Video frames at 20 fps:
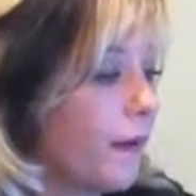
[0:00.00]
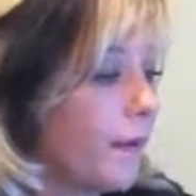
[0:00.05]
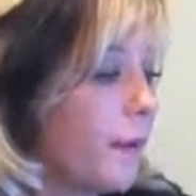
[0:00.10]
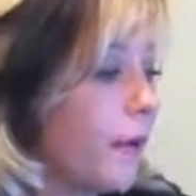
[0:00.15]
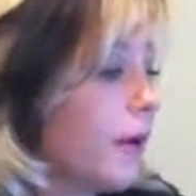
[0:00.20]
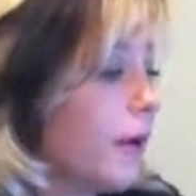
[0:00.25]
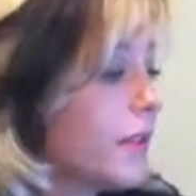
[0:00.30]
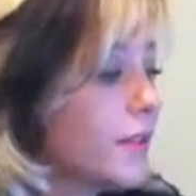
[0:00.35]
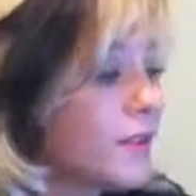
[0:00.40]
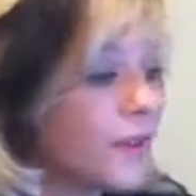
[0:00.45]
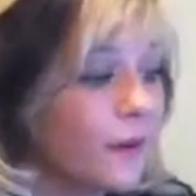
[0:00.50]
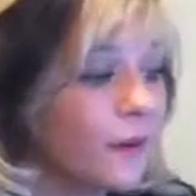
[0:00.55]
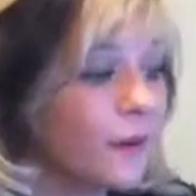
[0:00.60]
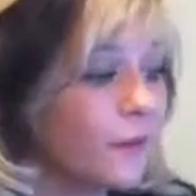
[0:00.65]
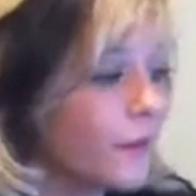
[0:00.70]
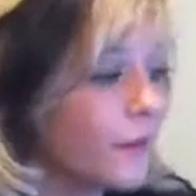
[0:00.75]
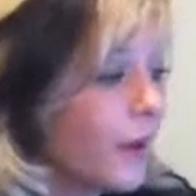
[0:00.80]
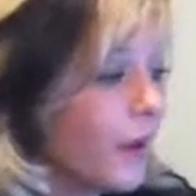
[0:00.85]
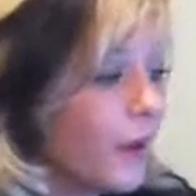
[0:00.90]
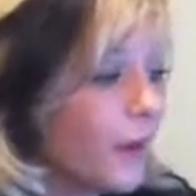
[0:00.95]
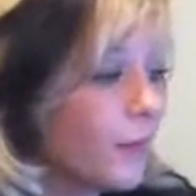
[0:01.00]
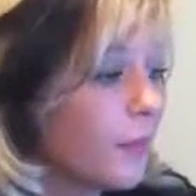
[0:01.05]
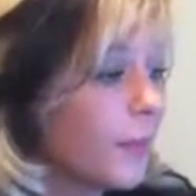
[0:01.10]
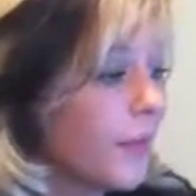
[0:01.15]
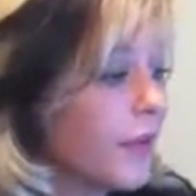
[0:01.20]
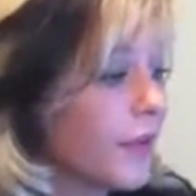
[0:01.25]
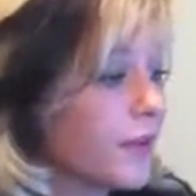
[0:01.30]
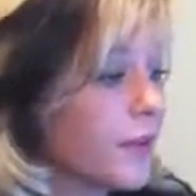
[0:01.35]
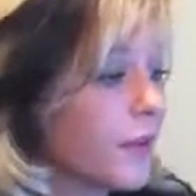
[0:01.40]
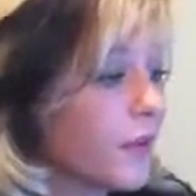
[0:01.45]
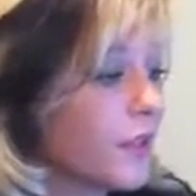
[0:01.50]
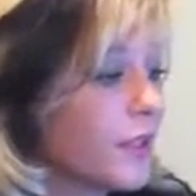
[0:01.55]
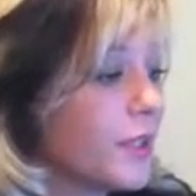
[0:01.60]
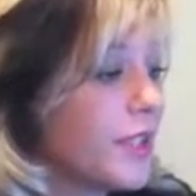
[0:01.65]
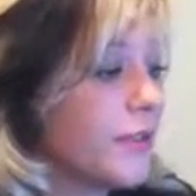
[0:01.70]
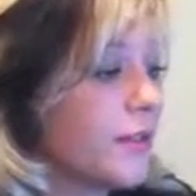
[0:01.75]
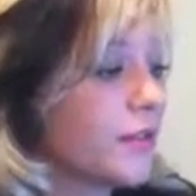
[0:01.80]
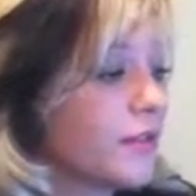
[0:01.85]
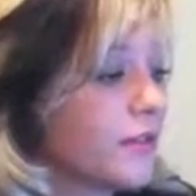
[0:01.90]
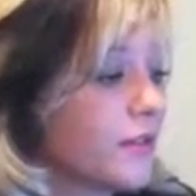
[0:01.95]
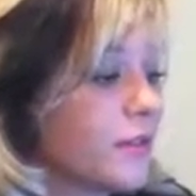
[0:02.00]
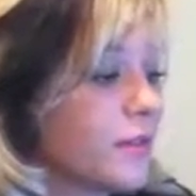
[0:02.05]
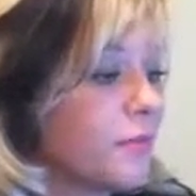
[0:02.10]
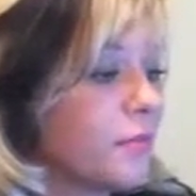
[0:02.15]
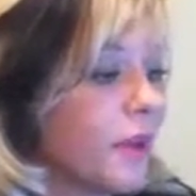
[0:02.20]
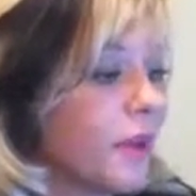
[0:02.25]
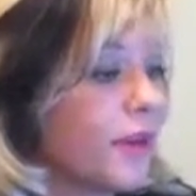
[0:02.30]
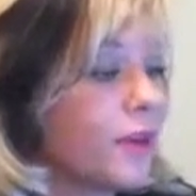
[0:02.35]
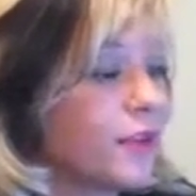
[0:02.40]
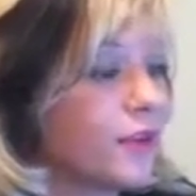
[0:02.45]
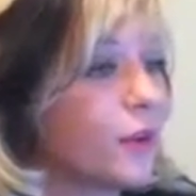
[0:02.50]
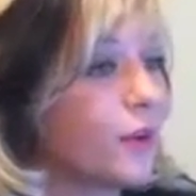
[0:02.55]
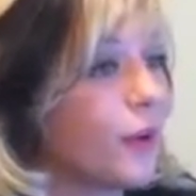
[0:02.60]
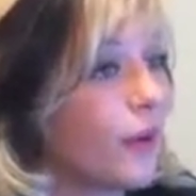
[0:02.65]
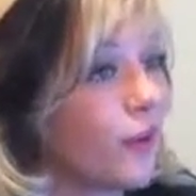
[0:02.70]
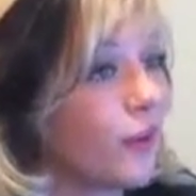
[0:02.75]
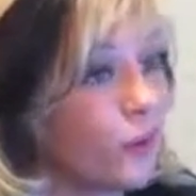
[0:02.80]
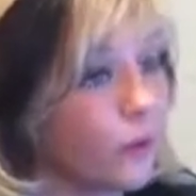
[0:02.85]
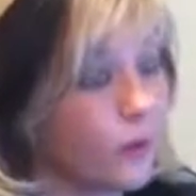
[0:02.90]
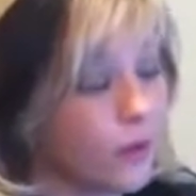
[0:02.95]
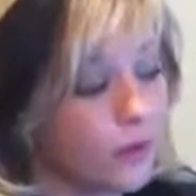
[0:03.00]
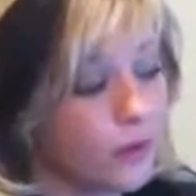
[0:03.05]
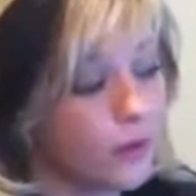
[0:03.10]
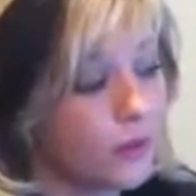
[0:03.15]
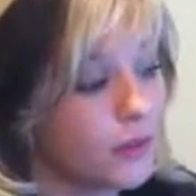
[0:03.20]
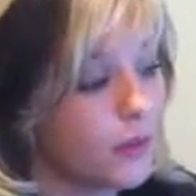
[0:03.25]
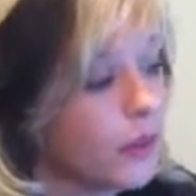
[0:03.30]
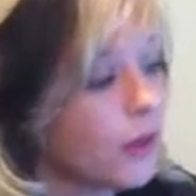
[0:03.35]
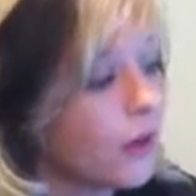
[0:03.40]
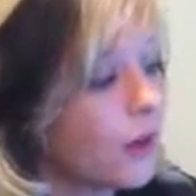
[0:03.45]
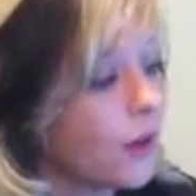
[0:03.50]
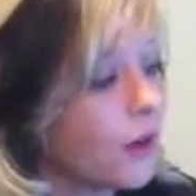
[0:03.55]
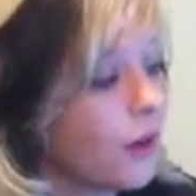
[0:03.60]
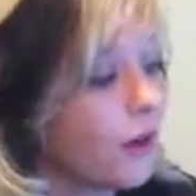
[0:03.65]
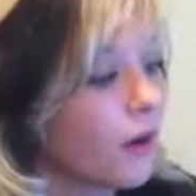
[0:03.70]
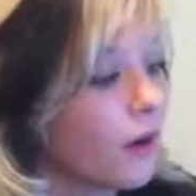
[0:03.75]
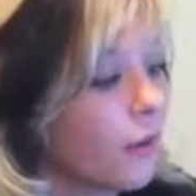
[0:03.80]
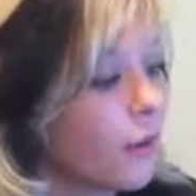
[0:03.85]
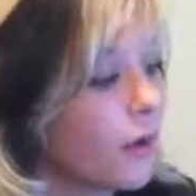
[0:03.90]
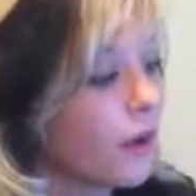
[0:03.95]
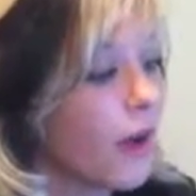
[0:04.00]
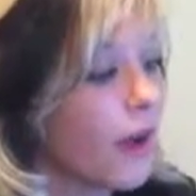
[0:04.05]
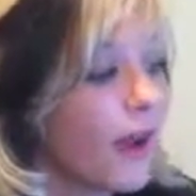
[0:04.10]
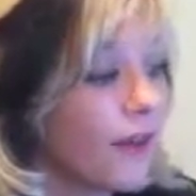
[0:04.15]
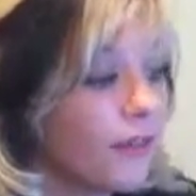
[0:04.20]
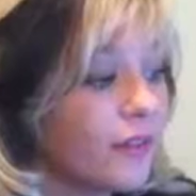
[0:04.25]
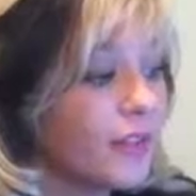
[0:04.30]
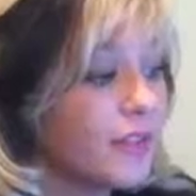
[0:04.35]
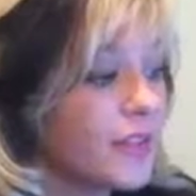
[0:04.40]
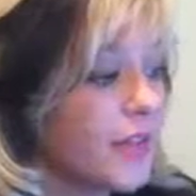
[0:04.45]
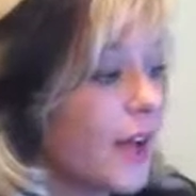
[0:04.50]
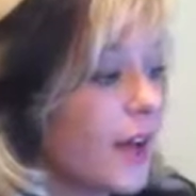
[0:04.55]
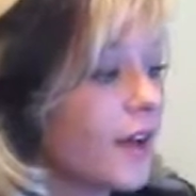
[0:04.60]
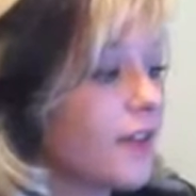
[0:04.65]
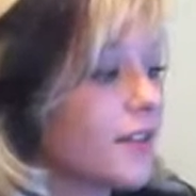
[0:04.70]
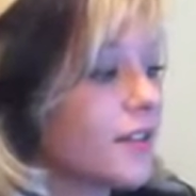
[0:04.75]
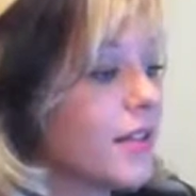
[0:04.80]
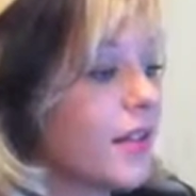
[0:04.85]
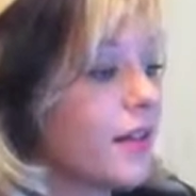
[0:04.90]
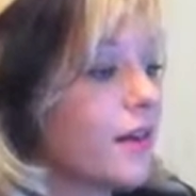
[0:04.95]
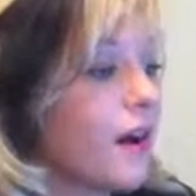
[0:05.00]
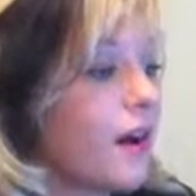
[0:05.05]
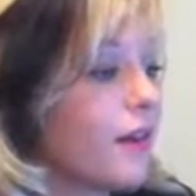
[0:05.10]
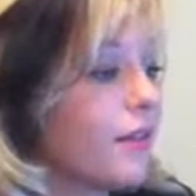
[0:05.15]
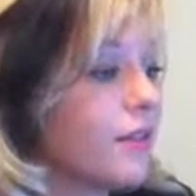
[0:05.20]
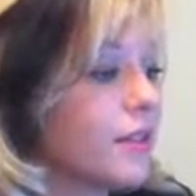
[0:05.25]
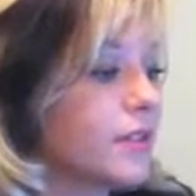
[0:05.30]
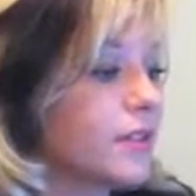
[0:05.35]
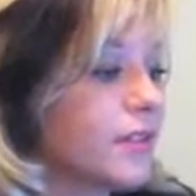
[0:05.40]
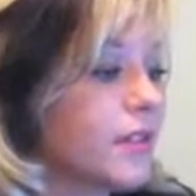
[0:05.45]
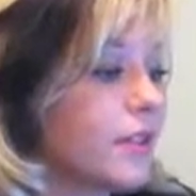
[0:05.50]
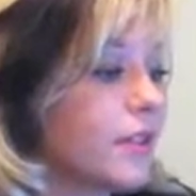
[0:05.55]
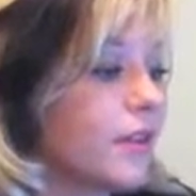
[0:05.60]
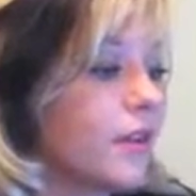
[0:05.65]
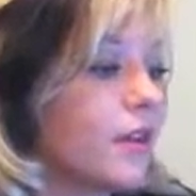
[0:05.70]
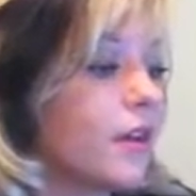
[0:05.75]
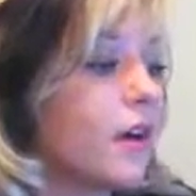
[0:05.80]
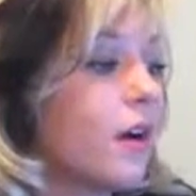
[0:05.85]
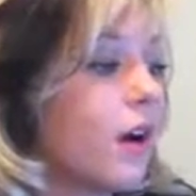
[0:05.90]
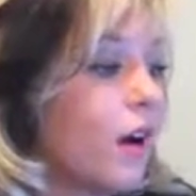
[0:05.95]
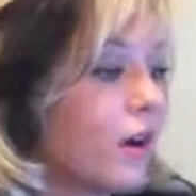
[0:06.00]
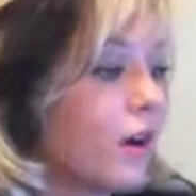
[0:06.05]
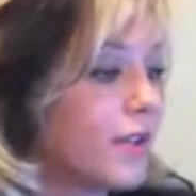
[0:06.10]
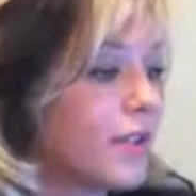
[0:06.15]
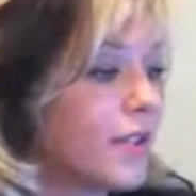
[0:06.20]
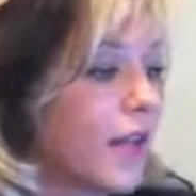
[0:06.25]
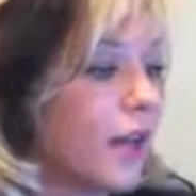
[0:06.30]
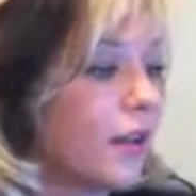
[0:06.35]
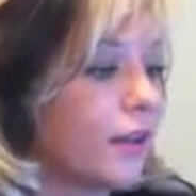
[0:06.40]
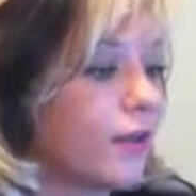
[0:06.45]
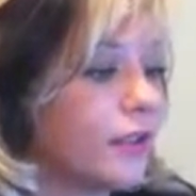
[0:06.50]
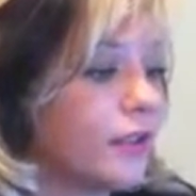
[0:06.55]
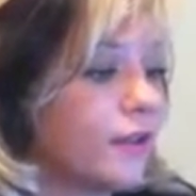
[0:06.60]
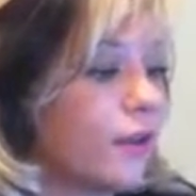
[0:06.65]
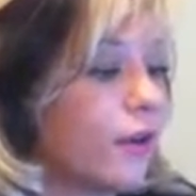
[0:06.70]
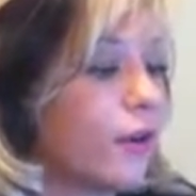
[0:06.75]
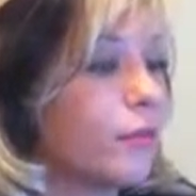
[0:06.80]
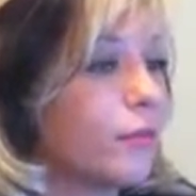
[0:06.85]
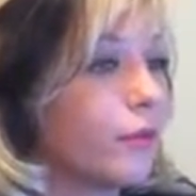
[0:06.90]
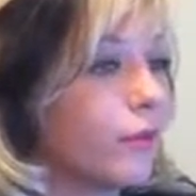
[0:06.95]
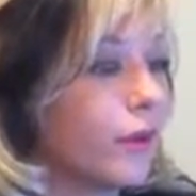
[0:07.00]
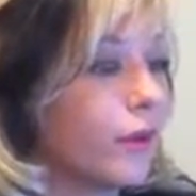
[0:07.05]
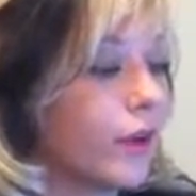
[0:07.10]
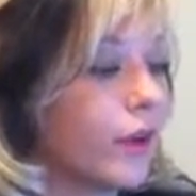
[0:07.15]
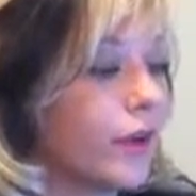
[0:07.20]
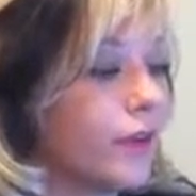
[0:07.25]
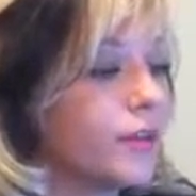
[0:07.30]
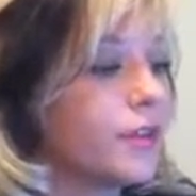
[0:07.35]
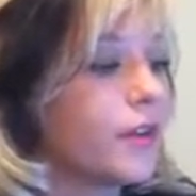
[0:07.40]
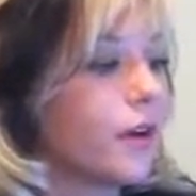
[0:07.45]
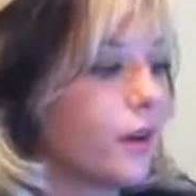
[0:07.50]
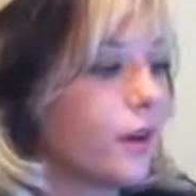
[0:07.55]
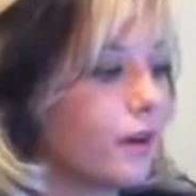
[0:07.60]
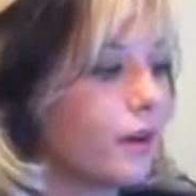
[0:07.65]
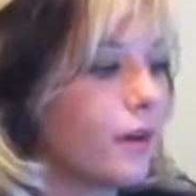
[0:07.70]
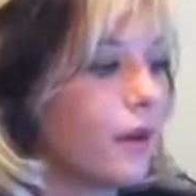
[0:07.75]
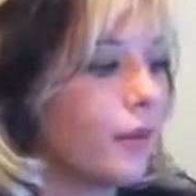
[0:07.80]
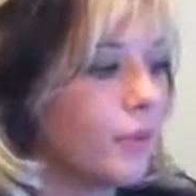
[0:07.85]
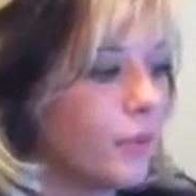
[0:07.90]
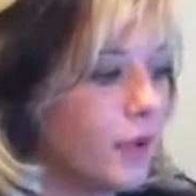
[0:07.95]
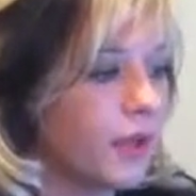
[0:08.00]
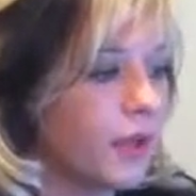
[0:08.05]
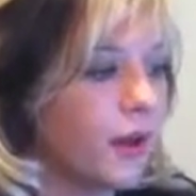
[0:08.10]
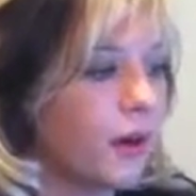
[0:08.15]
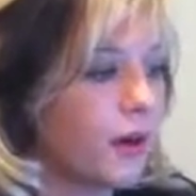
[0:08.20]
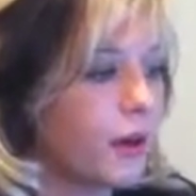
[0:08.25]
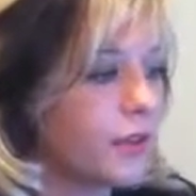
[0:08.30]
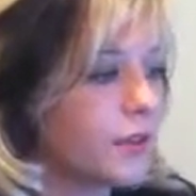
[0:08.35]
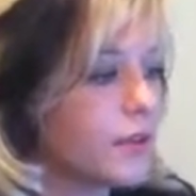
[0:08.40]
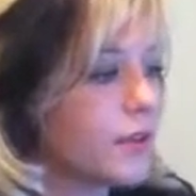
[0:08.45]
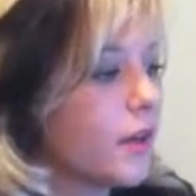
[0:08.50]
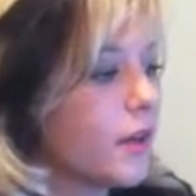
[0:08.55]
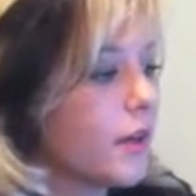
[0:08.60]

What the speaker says: Also, because our retailers and suppliers are around the world, we are heavily taxed, and obviously our salaries for our employees are a big cost.